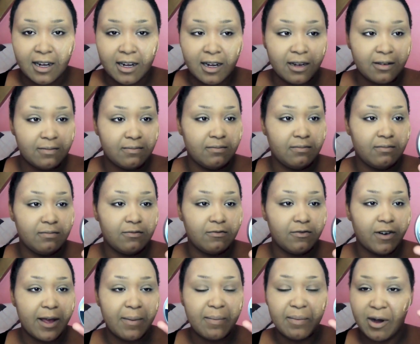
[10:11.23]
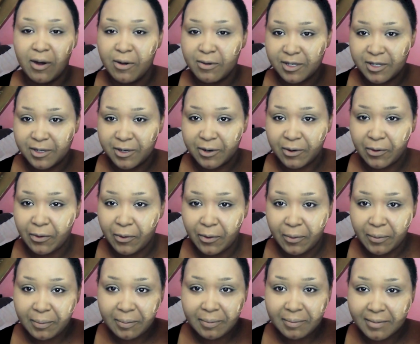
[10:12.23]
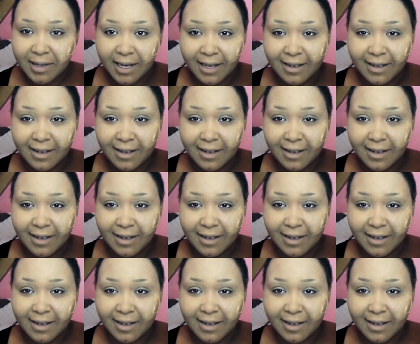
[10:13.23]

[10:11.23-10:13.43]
uh, rainbow circle,